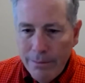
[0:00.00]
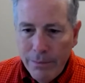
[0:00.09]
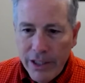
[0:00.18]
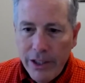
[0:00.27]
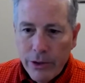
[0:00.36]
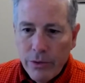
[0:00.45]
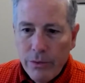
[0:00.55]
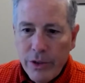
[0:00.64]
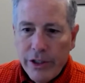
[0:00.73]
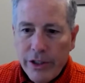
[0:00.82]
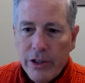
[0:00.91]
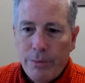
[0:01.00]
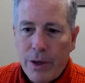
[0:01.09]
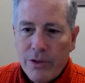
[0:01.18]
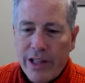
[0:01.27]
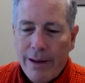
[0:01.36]
but when you go to
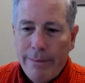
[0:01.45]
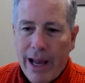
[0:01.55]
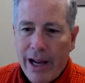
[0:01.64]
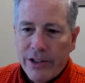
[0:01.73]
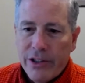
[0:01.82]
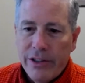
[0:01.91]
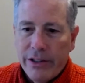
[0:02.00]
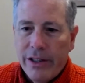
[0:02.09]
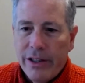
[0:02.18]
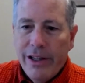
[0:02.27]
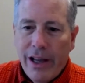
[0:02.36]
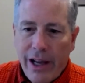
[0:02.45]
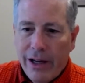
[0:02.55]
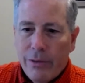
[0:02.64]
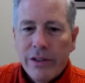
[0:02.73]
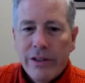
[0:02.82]
post that batch and then,
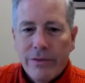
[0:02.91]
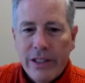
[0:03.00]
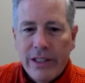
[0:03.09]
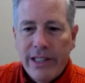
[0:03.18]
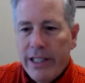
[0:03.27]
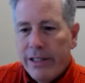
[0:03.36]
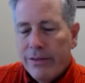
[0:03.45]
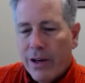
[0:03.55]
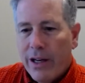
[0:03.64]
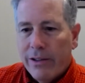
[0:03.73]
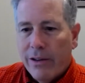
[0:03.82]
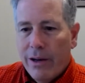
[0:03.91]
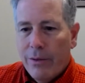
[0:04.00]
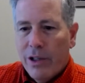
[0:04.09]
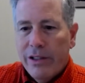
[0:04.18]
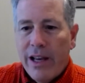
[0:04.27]
hey, I want the receipt, right? Or I
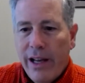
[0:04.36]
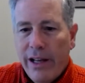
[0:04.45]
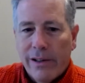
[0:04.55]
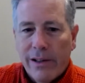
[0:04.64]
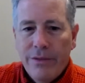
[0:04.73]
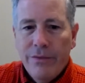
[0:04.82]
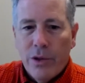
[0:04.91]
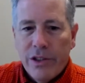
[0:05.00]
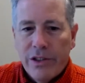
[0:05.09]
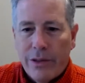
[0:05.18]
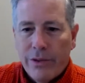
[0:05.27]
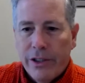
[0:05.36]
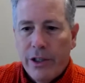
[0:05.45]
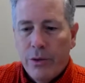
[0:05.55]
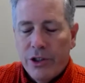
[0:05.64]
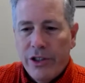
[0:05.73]
want that AR invoice. I want to
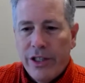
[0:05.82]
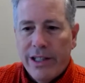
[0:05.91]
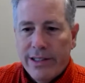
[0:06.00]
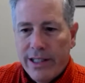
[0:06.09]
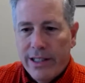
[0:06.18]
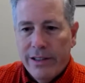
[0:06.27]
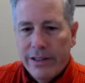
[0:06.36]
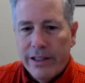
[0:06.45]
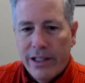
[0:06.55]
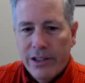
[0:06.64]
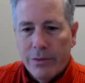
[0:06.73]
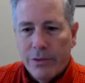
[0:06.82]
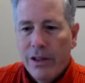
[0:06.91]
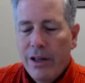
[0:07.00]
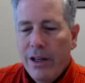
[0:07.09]
know what you guys sent to the customer.